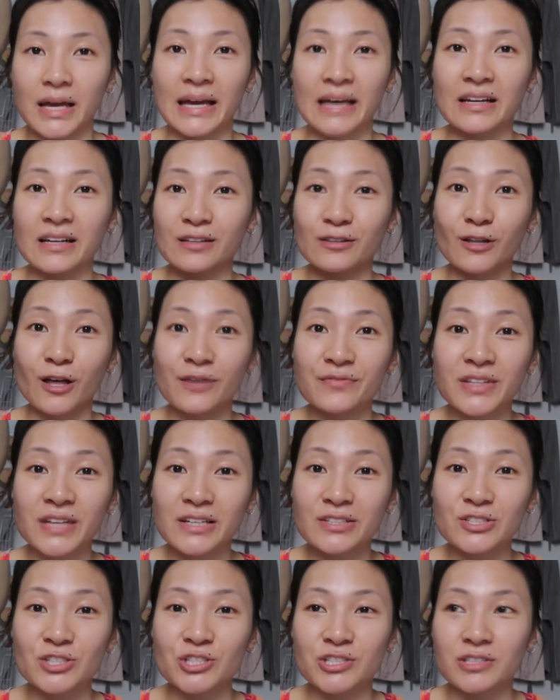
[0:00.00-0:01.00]
And I love
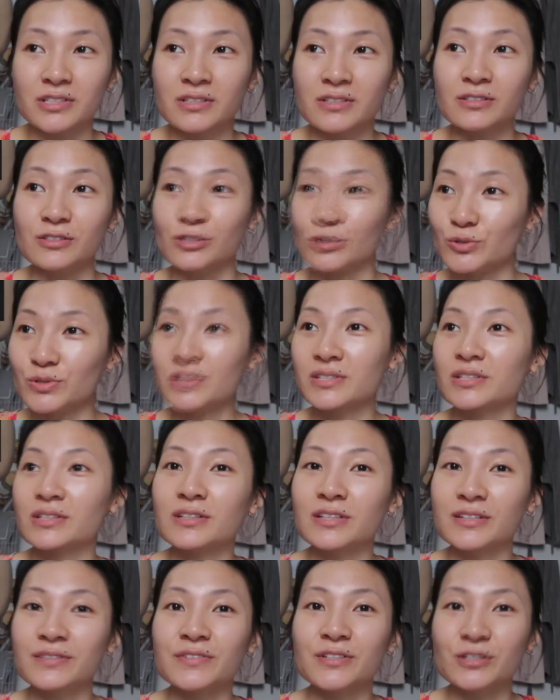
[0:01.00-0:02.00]
that she used to
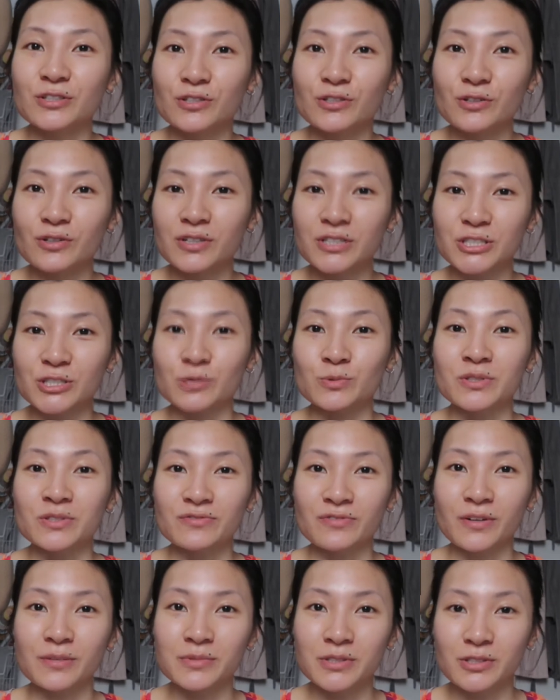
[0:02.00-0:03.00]
live in New York. She was
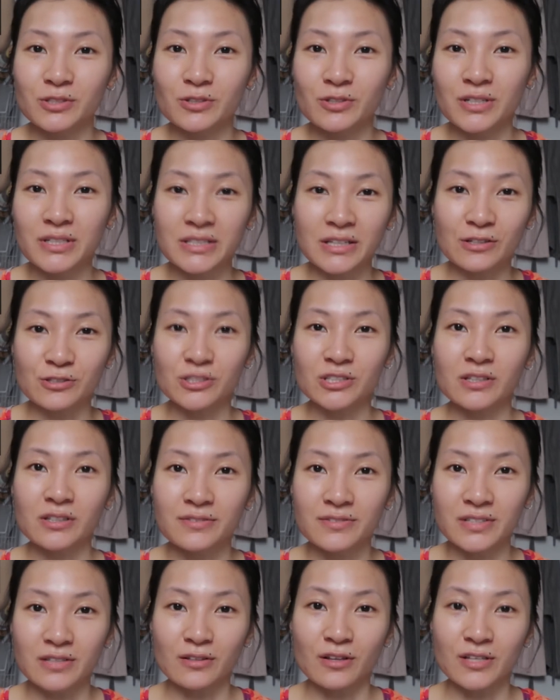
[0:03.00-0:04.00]
from New York. Now she
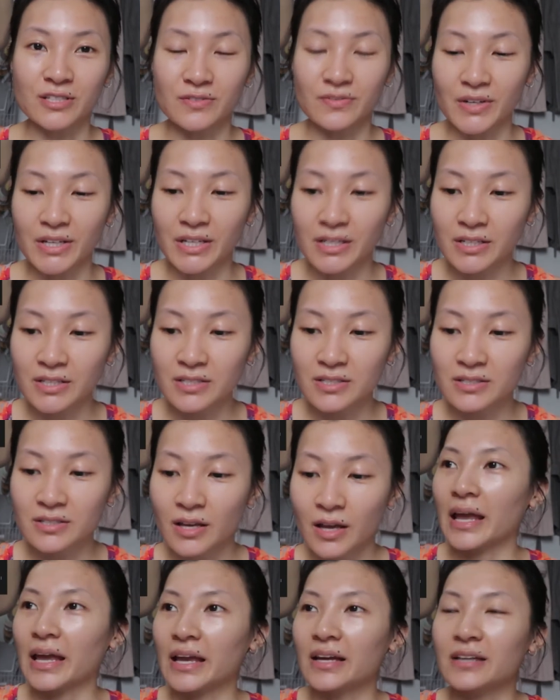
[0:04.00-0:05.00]
lives in Las Vegas.
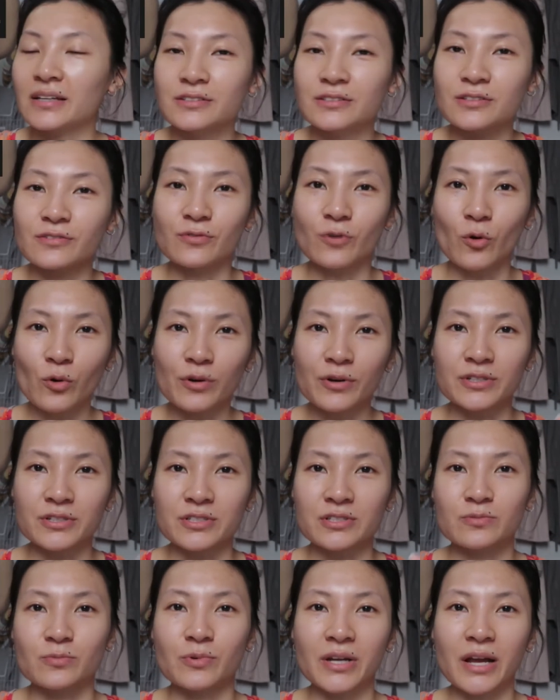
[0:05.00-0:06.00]
And of
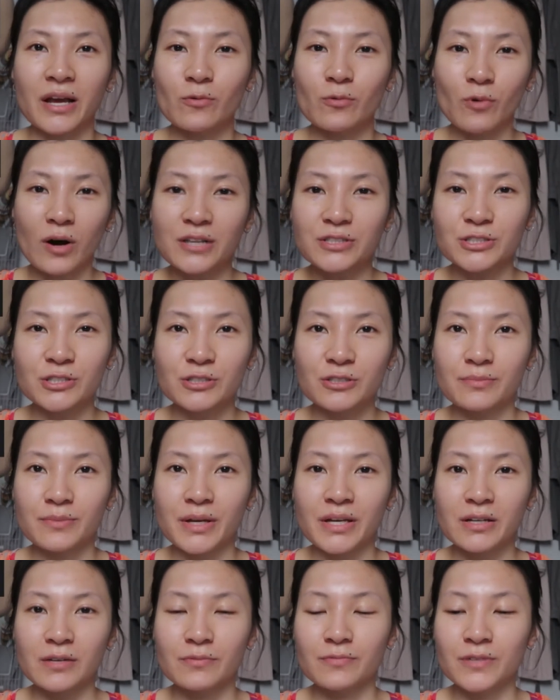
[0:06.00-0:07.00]
course, when I watch her
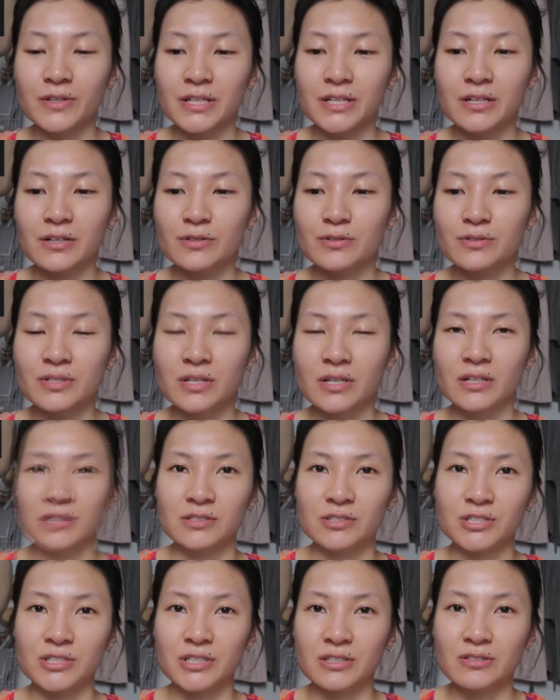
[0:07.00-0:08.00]
makeup videos,
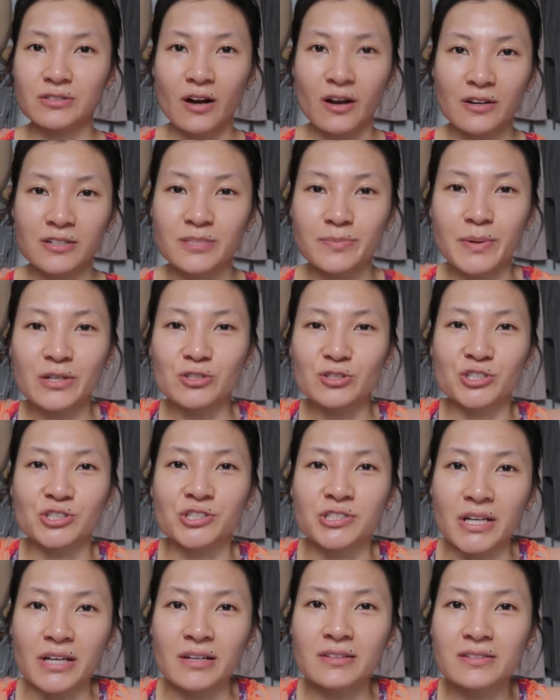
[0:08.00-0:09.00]
she talks about
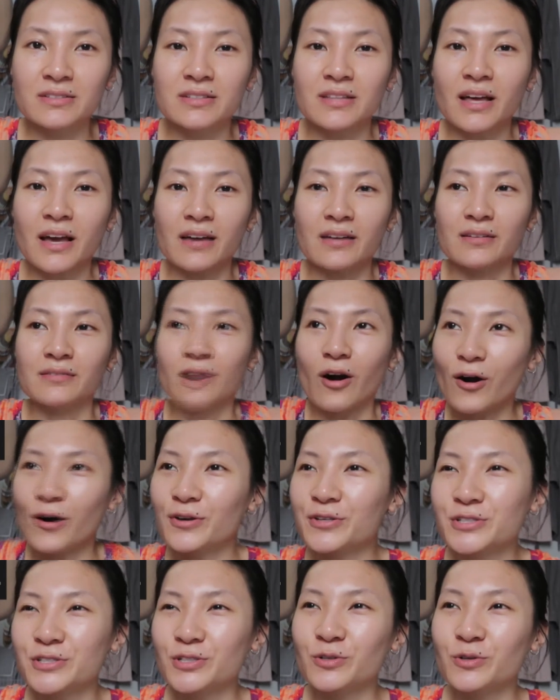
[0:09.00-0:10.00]
shades that
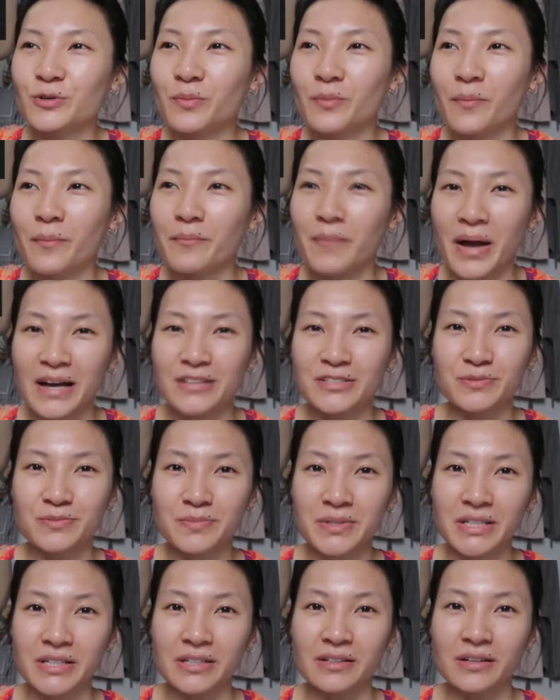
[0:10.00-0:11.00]
also match
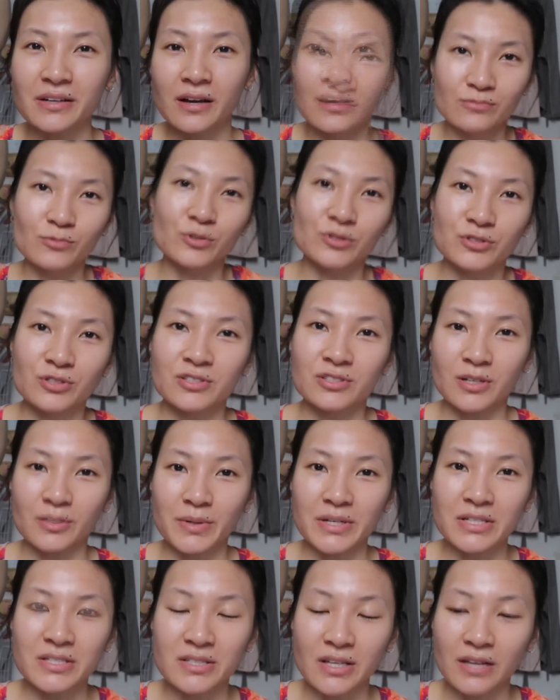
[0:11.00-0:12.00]
me, well, to some
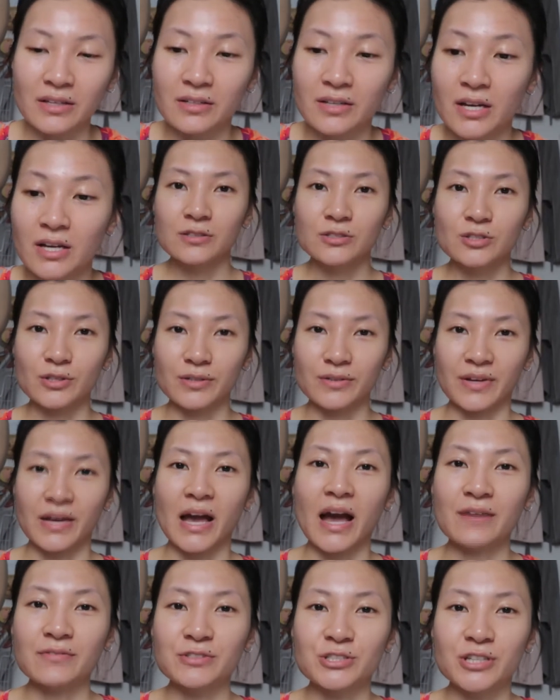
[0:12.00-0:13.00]
extent. So if you
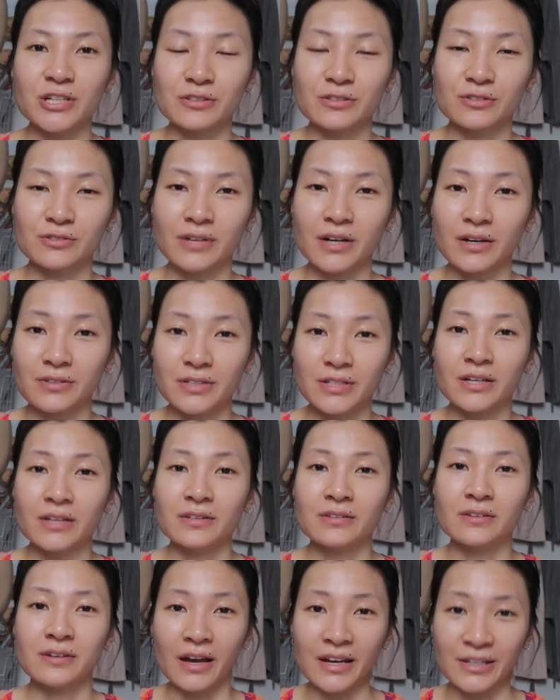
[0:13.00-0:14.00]
haven't checked her out
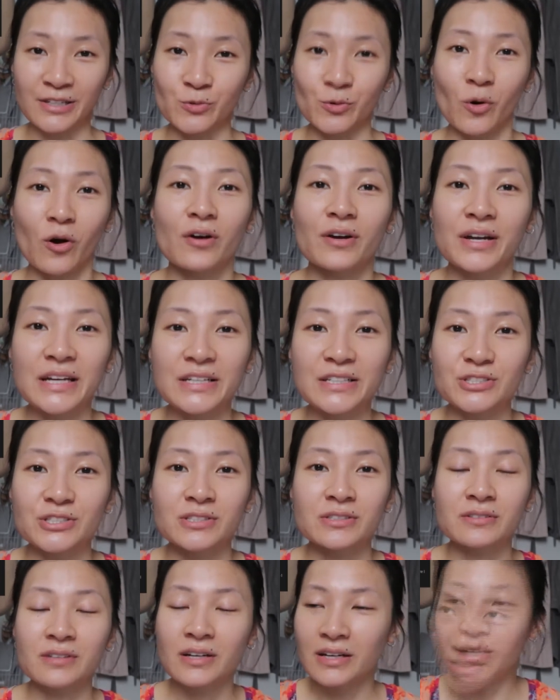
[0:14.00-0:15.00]
yet, and you are
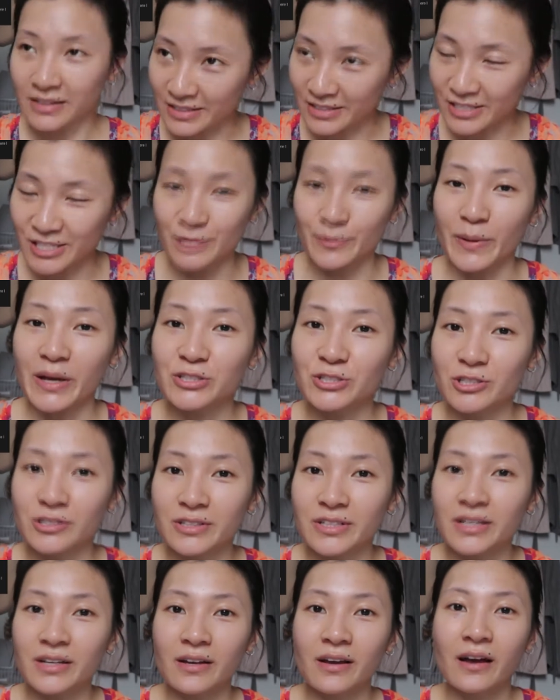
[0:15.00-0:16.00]
Asian
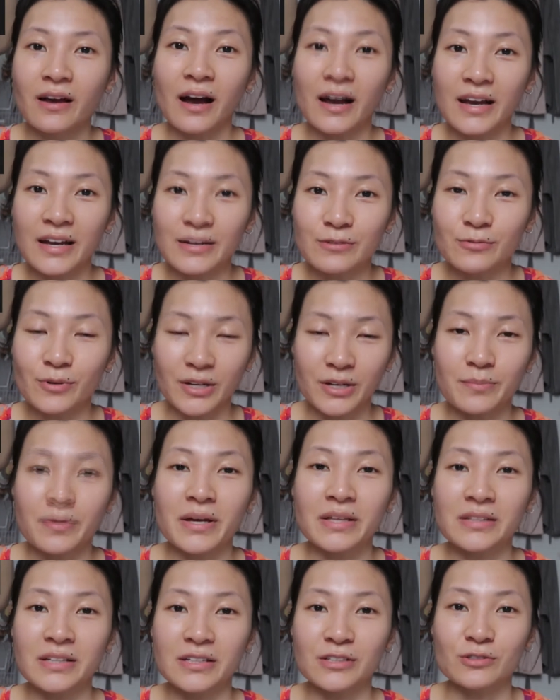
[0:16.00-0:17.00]
especially, I
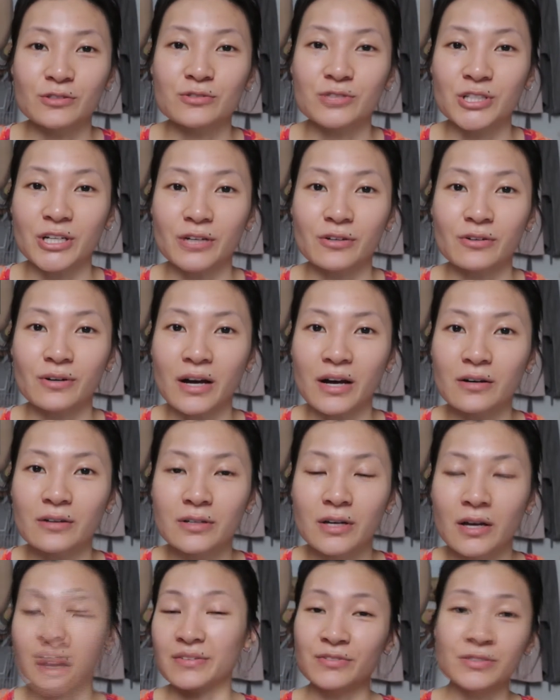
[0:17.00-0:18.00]
recommend that you check her out.
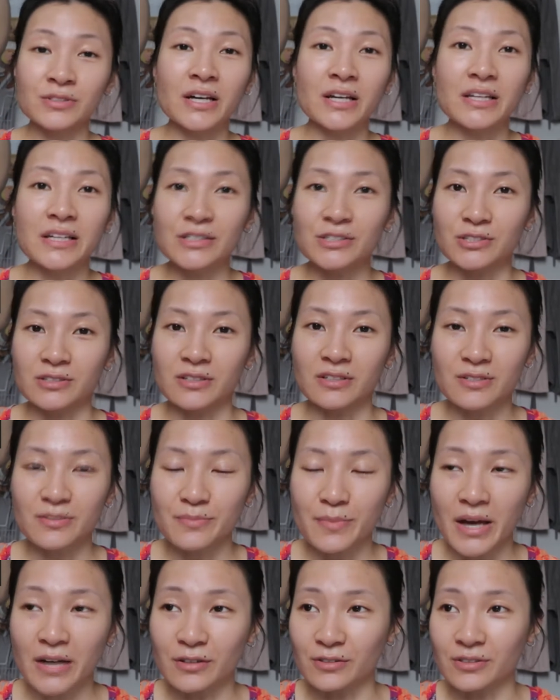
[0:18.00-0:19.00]
If you're not Asian, doesn't
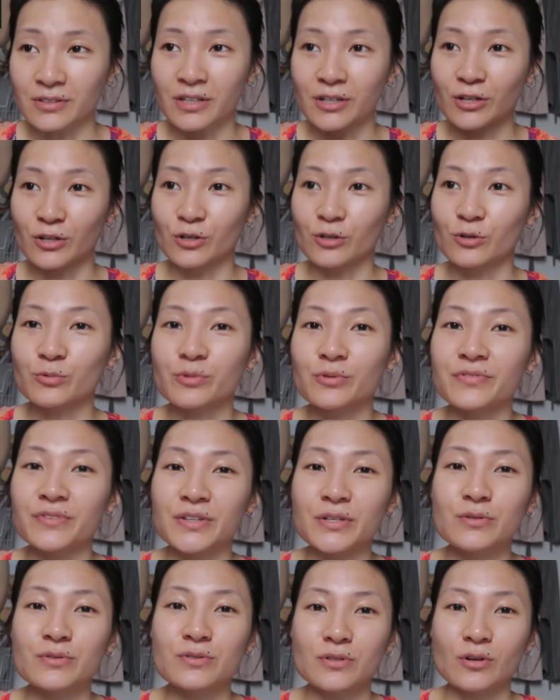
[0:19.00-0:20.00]
matter. Her
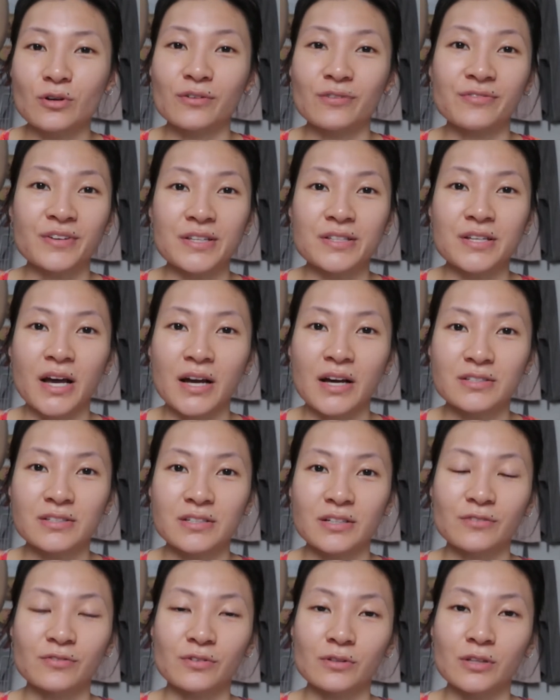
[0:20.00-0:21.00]
reviews are
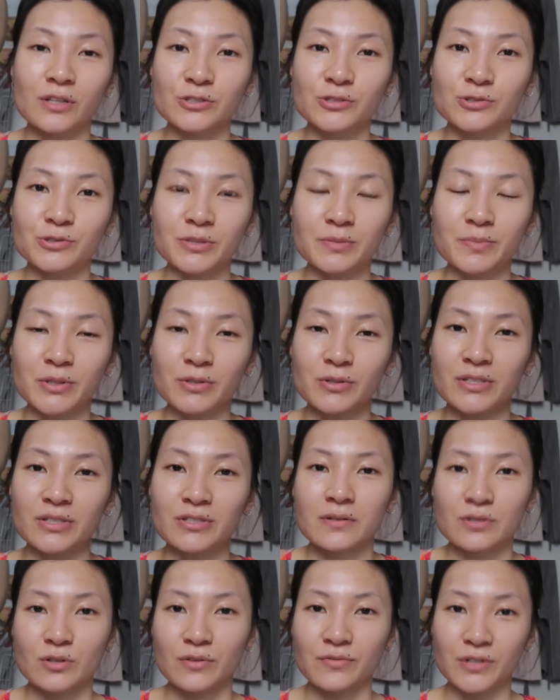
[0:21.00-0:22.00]
fantastic for luxury beauty.
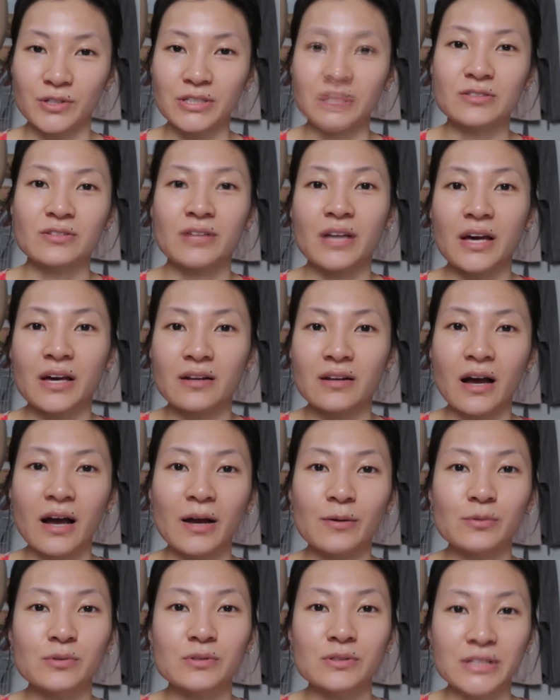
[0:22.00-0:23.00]
So if you're into that, I
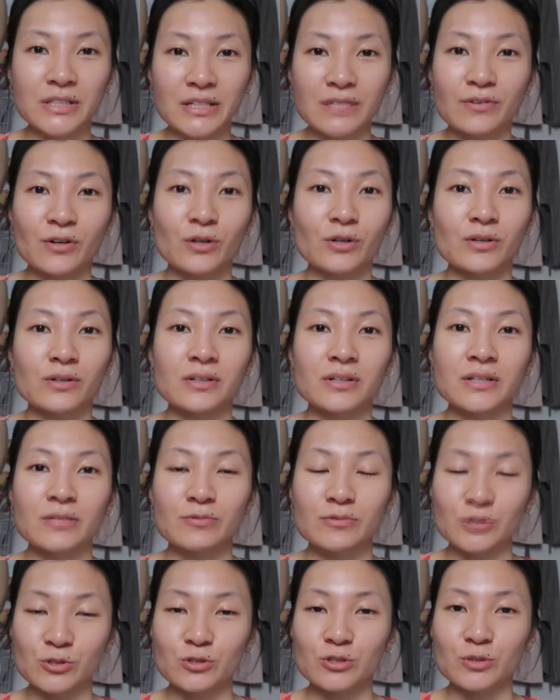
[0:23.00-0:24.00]
will leave her
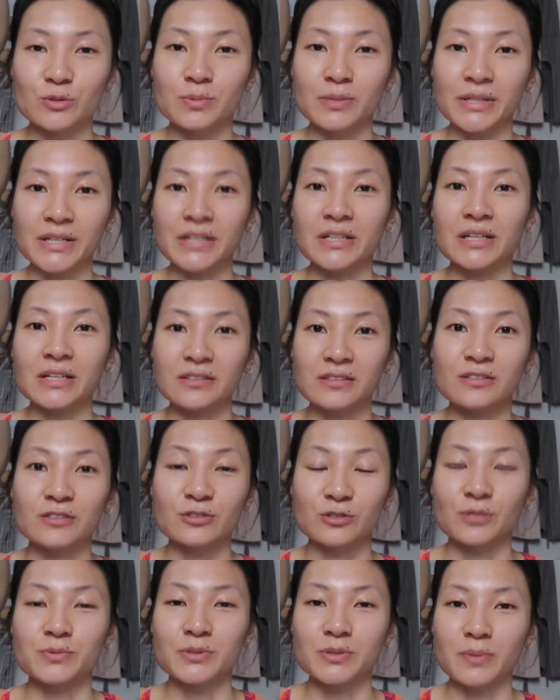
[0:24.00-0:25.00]
YouTube link in the
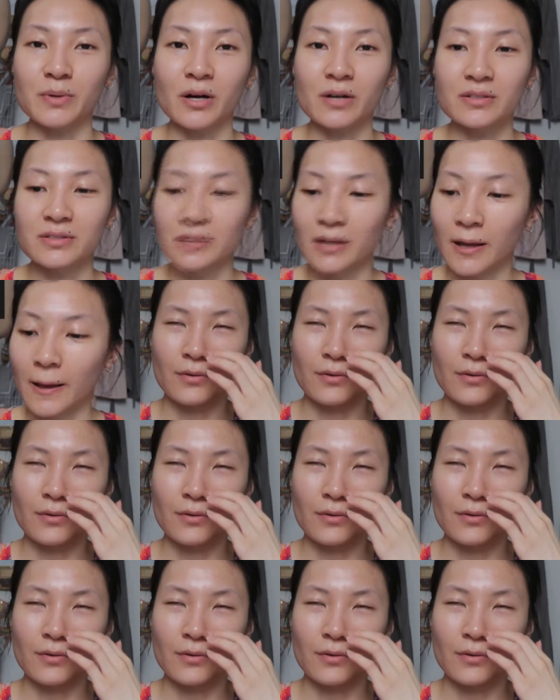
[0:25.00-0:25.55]
description box.